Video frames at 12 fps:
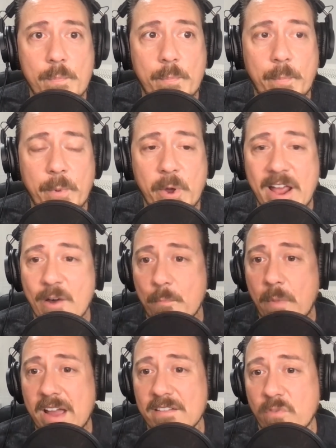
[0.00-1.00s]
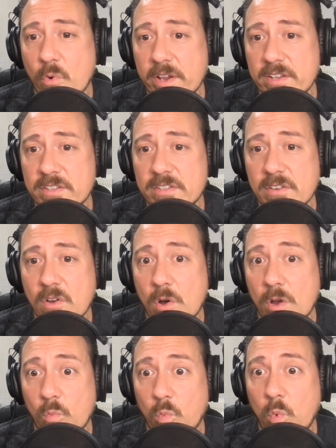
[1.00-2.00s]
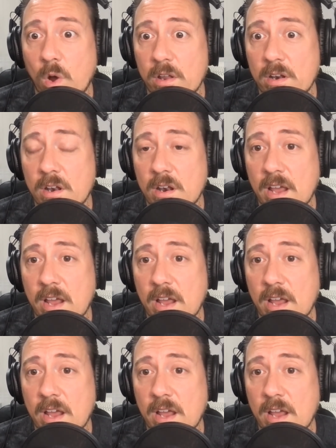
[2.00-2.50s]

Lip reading: put out my voice on what